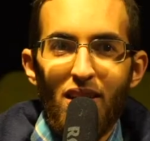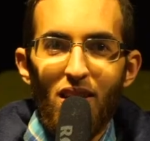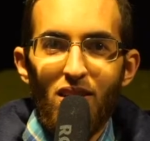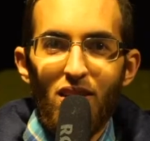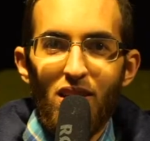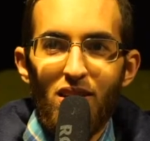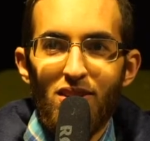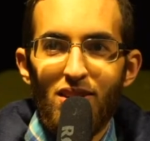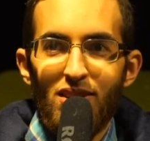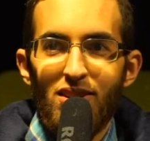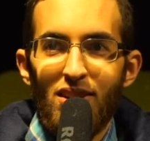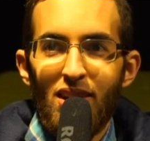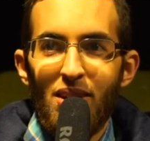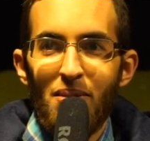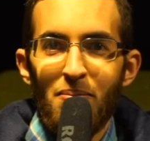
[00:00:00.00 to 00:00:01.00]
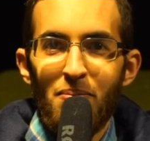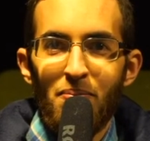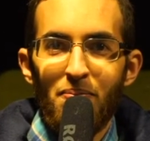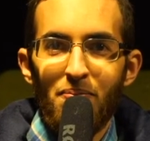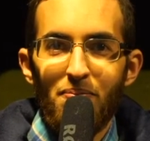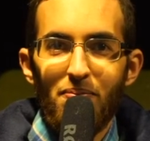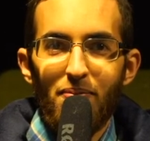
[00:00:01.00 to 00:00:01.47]
A lot of the time
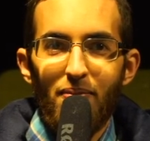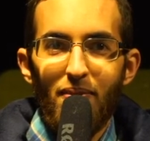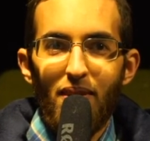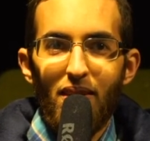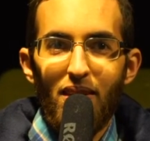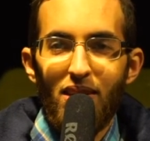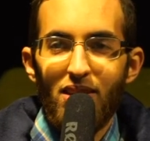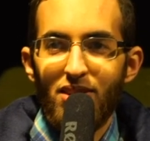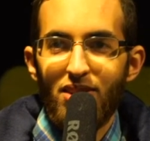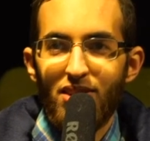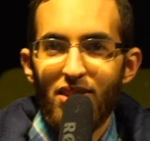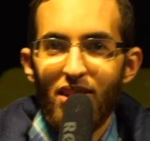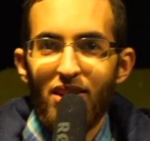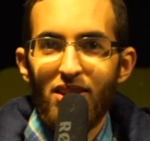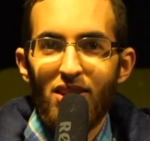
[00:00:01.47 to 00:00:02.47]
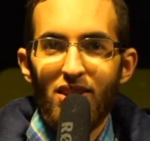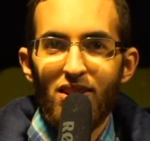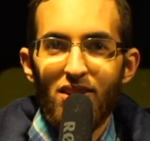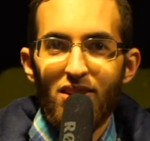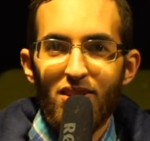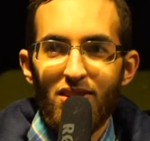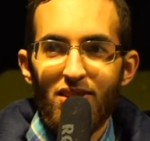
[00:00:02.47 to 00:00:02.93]
in society,
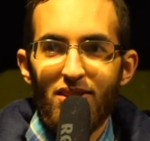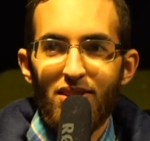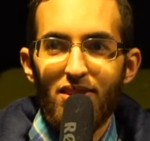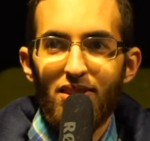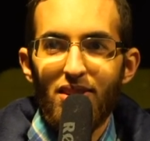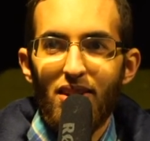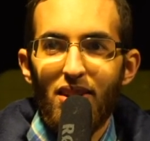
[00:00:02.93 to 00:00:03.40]
there's